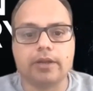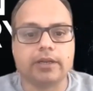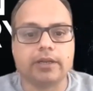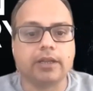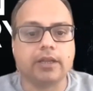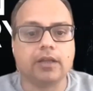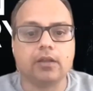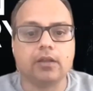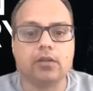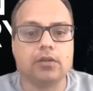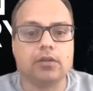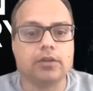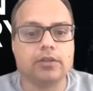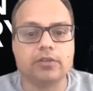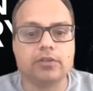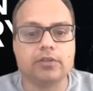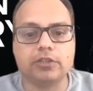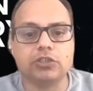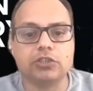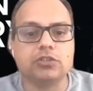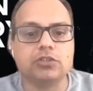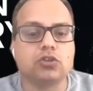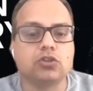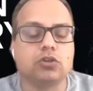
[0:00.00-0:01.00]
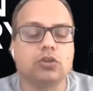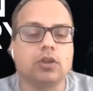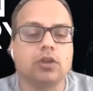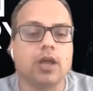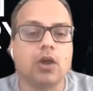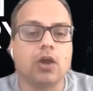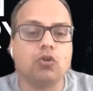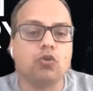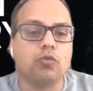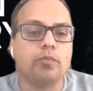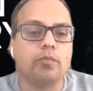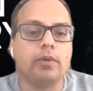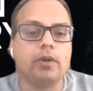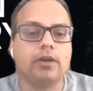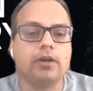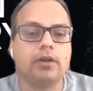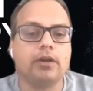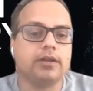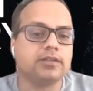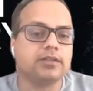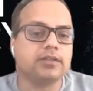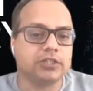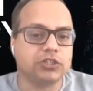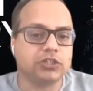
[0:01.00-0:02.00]
technical decisions, how to build
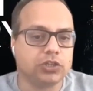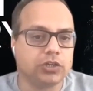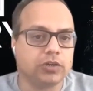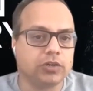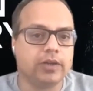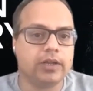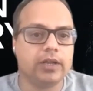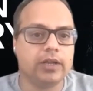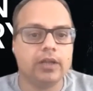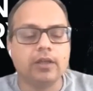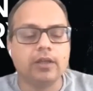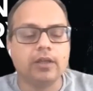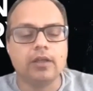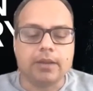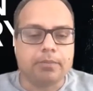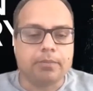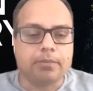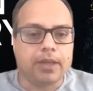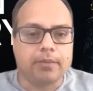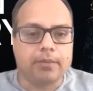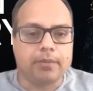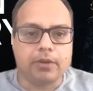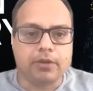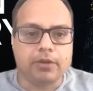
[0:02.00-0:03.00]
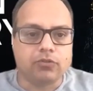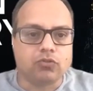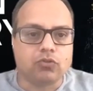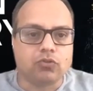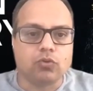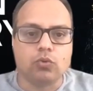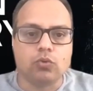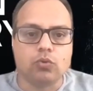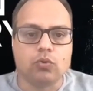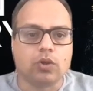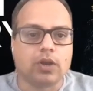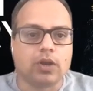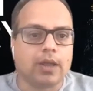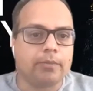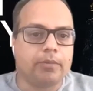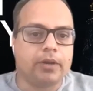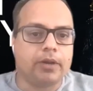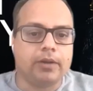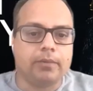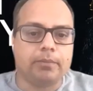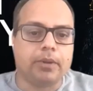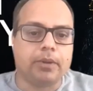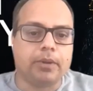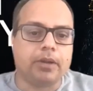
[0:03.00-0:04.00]
it is engineering. Again, PM needs to
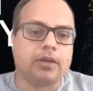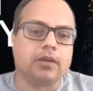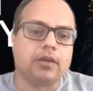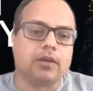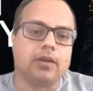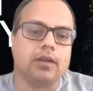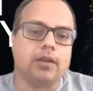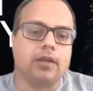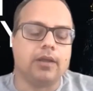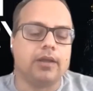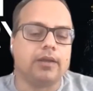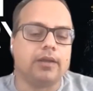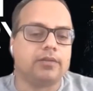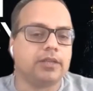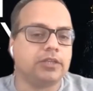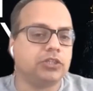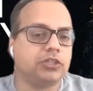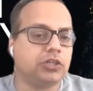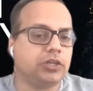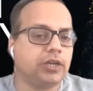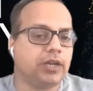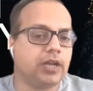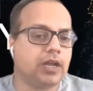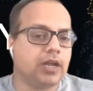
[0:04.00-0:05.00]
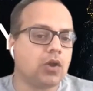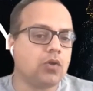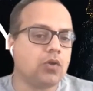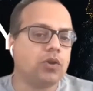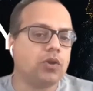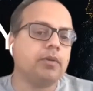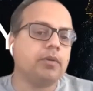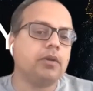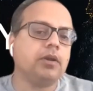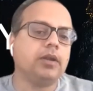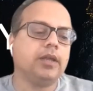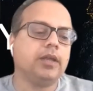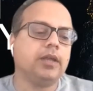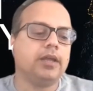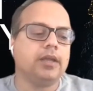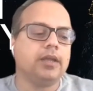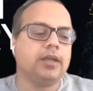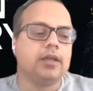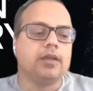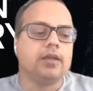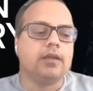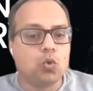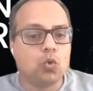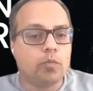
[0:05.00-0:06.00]
collaborate, but it's engineering
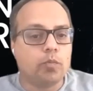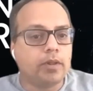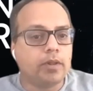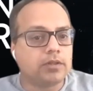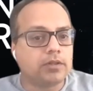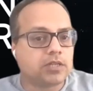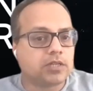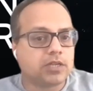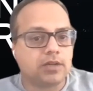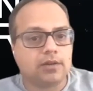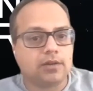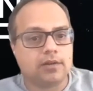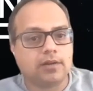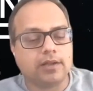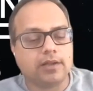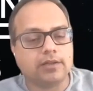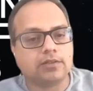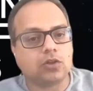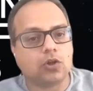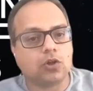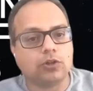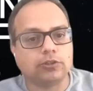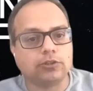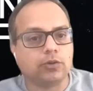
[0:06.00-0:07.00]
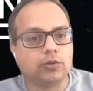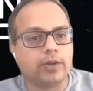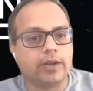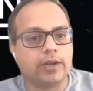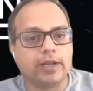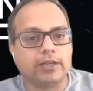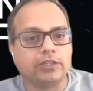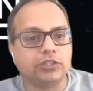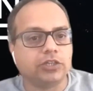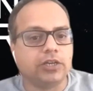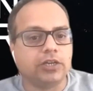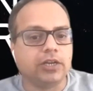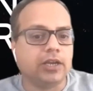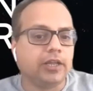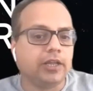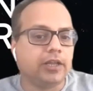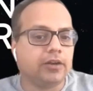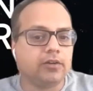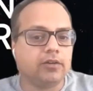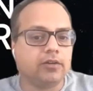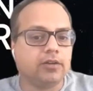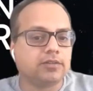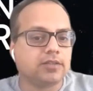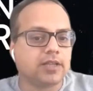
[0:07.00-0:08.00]
accountability. Who builds it is also an engineering
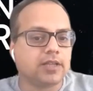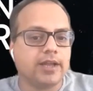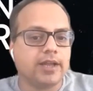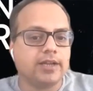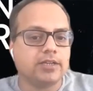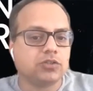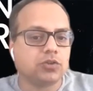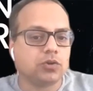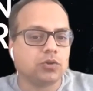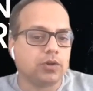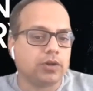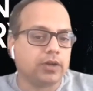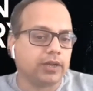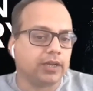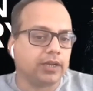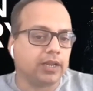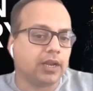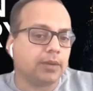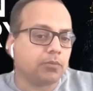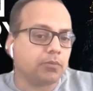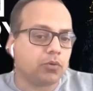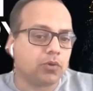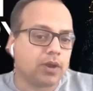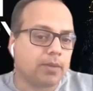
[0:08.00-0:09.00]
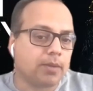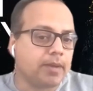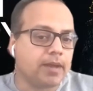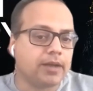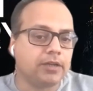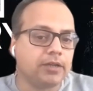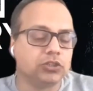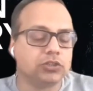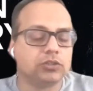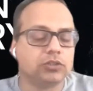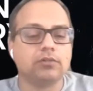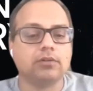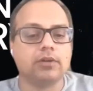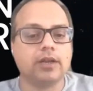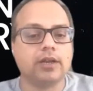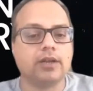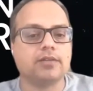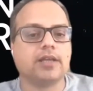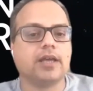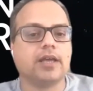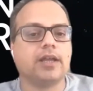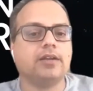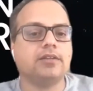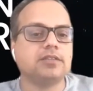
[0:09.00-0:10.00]
leader decides, or a technical program manager
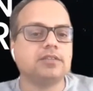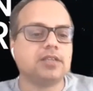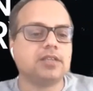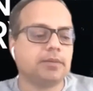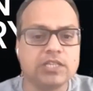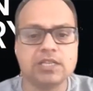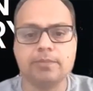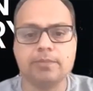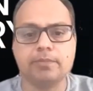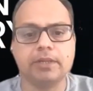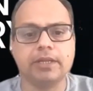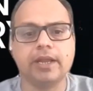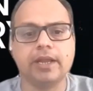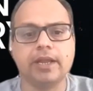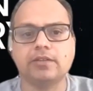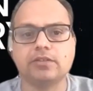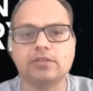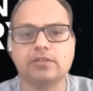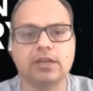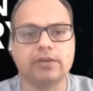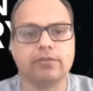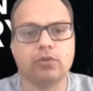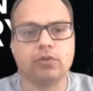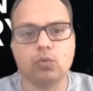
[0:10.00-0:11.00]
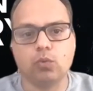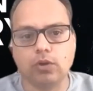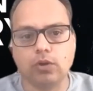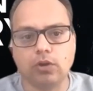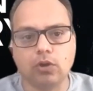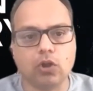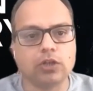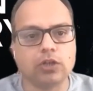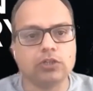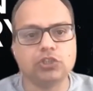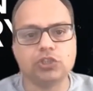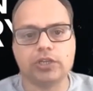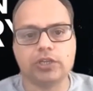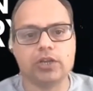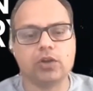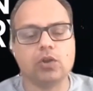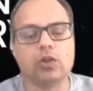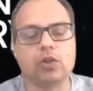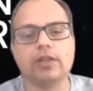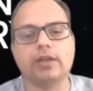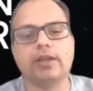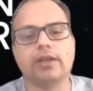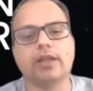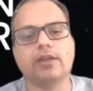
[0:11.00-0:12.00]
can decide it. When something gets delivered, launching
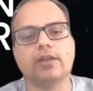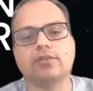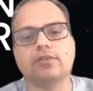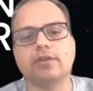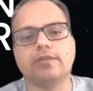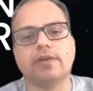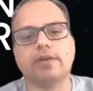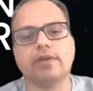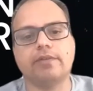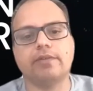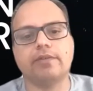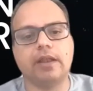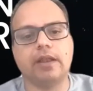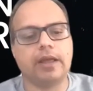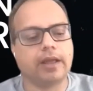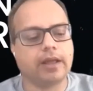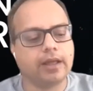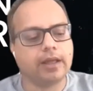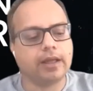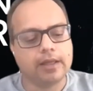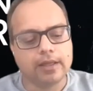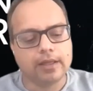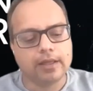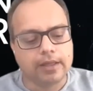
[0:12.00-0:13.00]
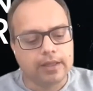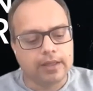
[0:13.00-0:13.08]
and all that kind of stuff. I feel like,